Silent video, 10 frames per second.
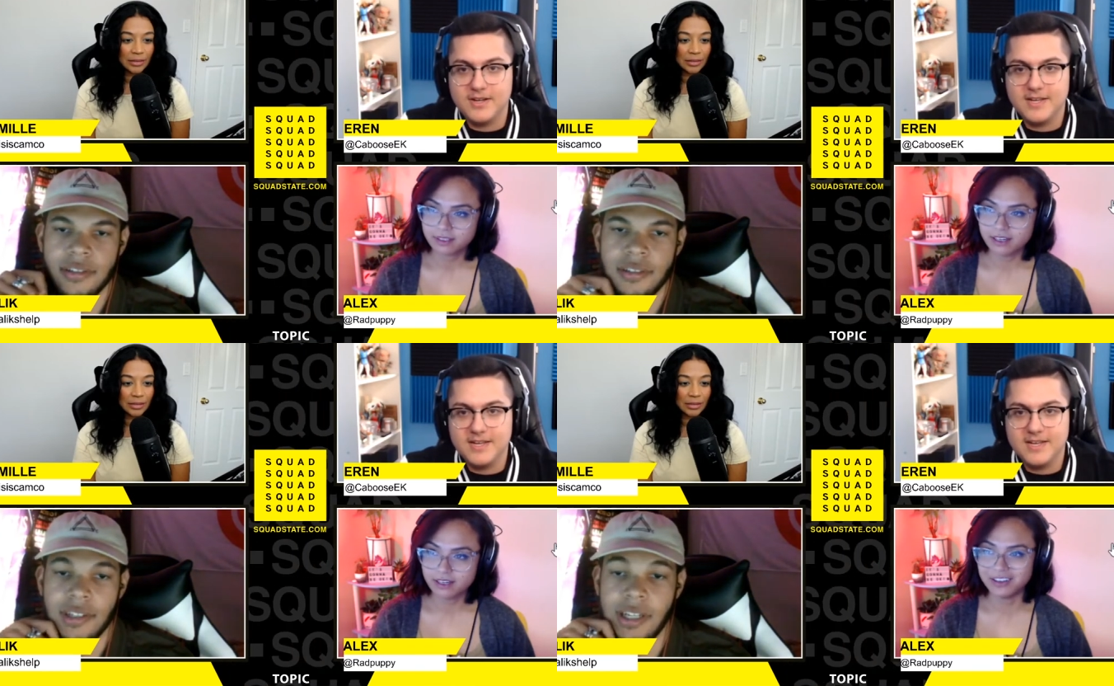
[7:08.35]

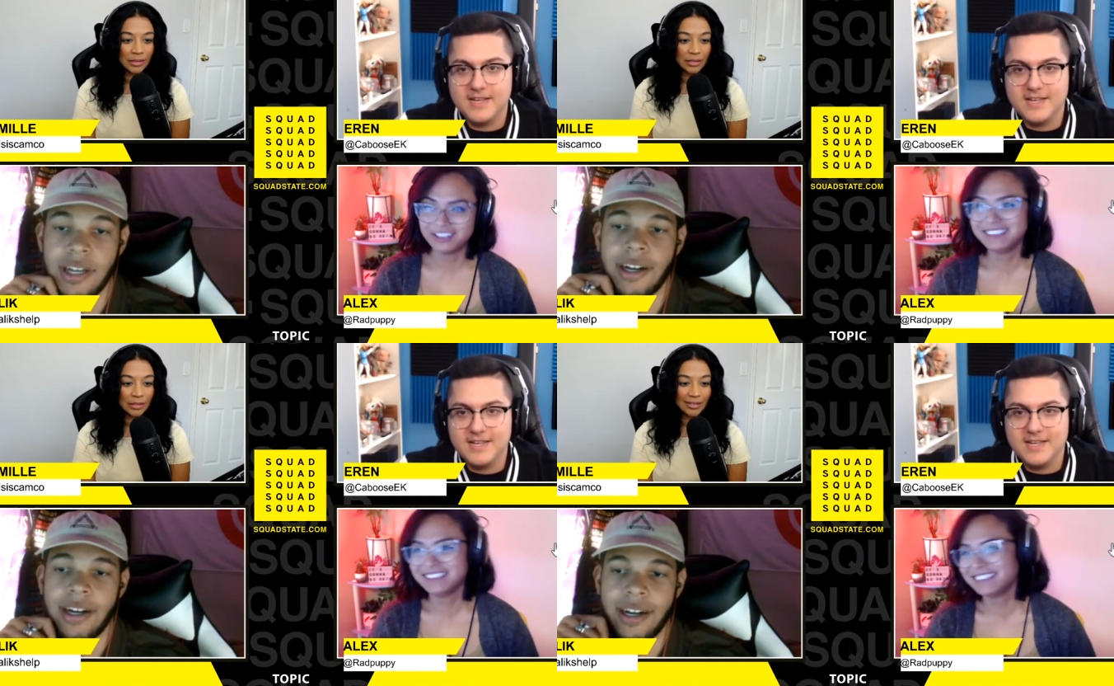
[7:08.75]
Speaker 1: Oh.
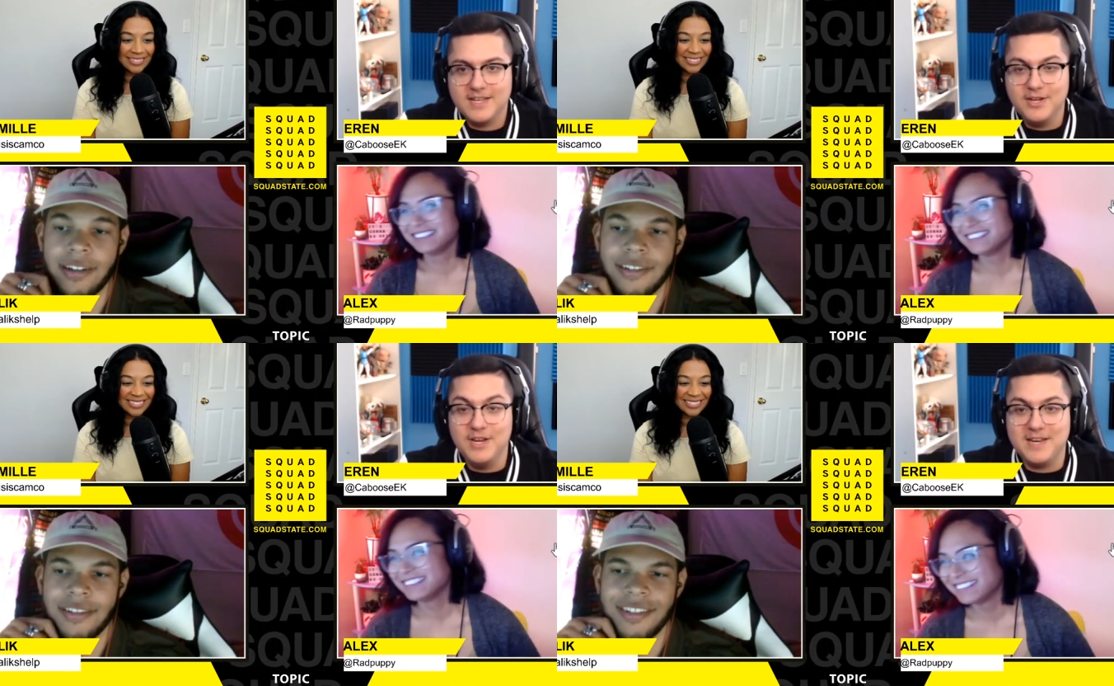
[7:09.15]

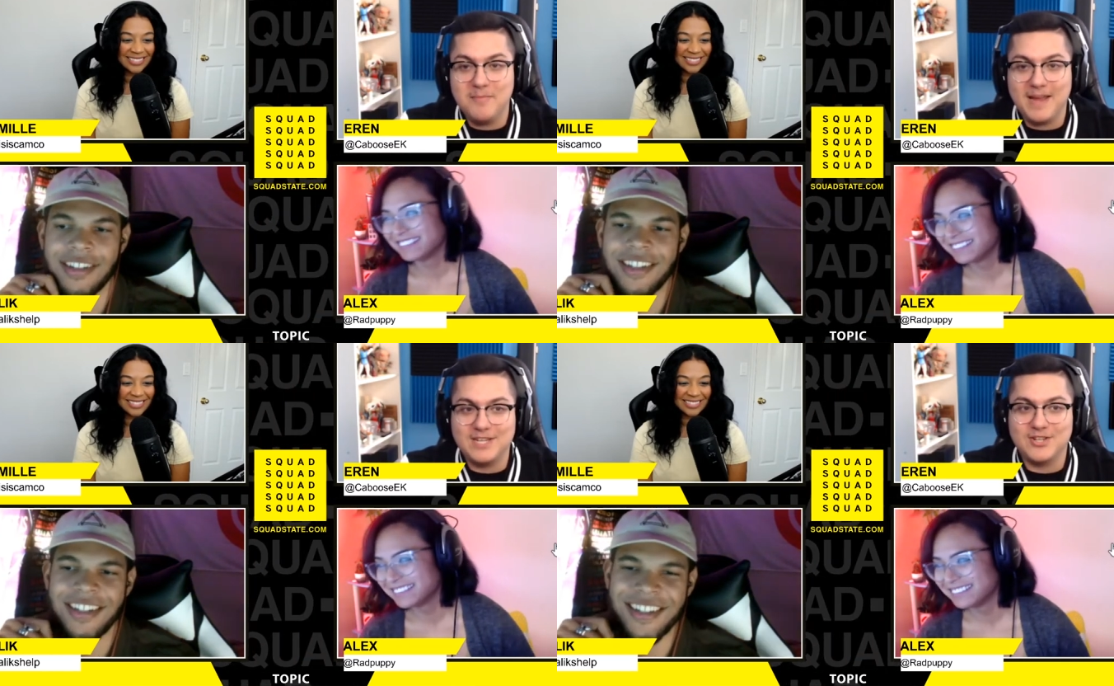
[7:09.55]
You need to
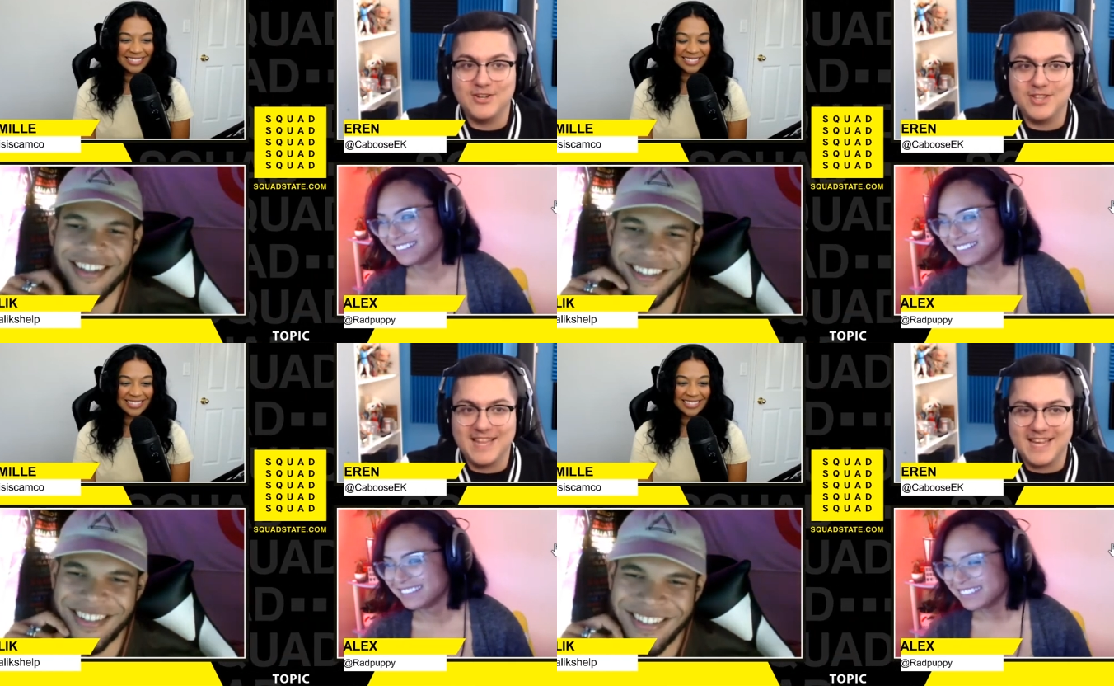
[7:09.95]
make sure
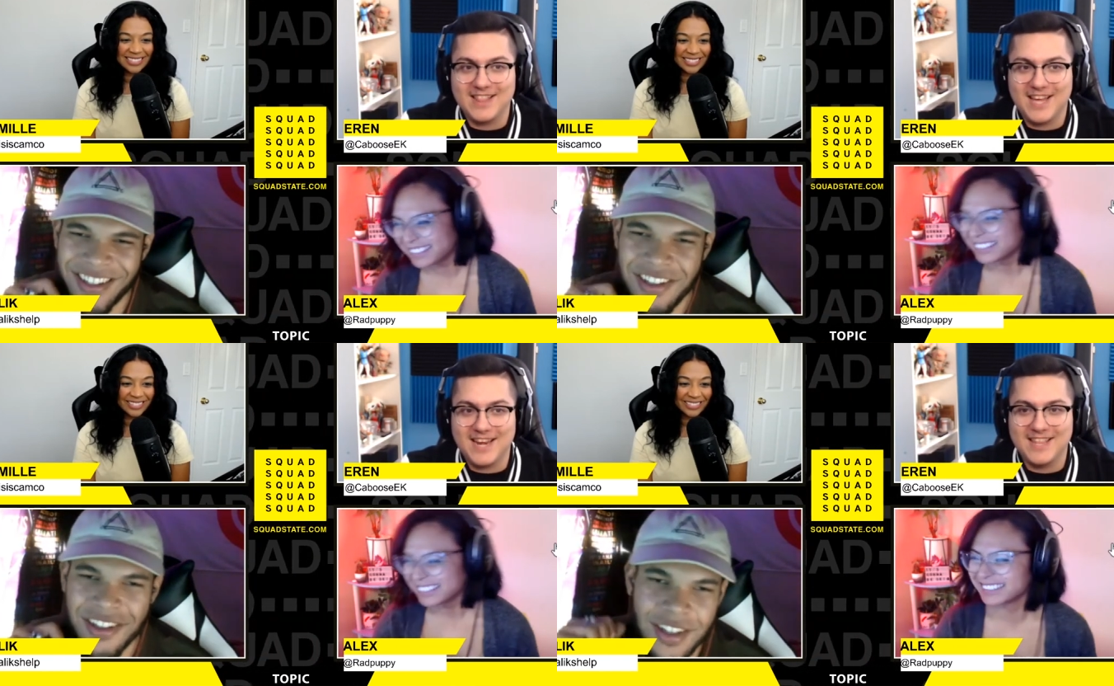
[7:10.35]
that like a
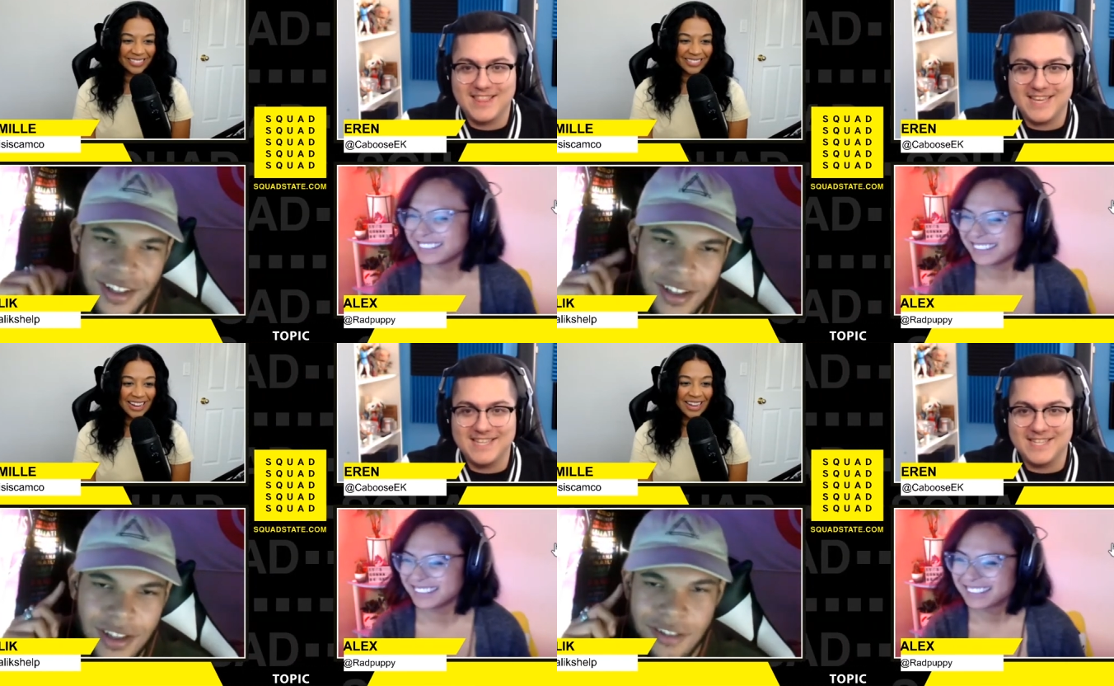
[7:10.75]
lot of the
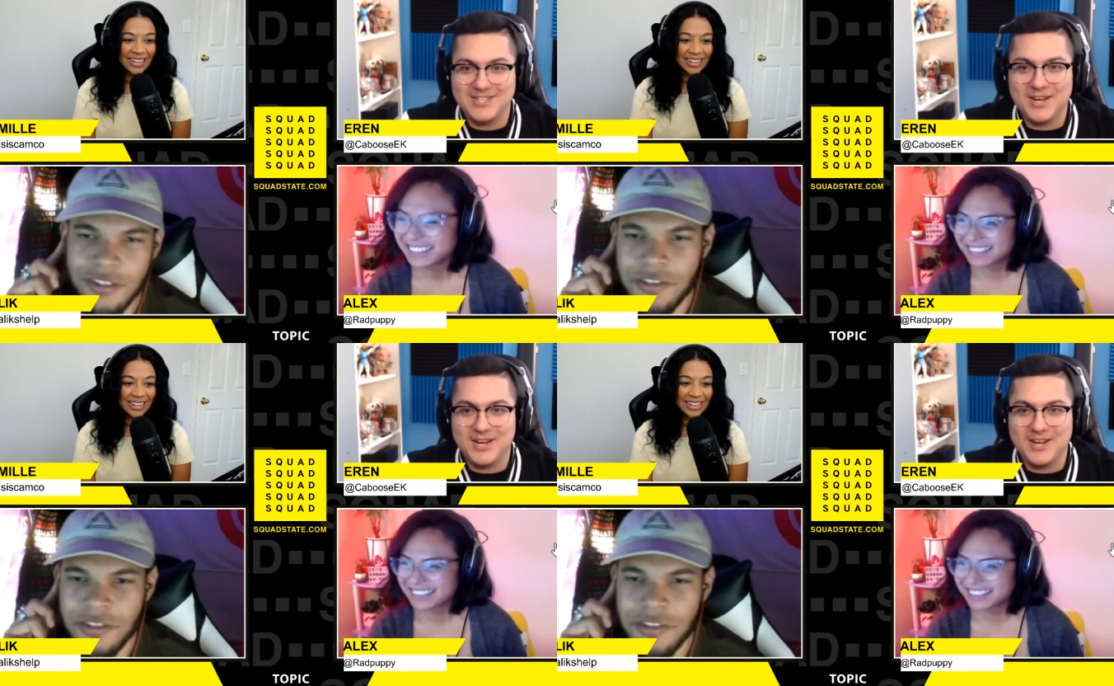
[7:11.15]
things that you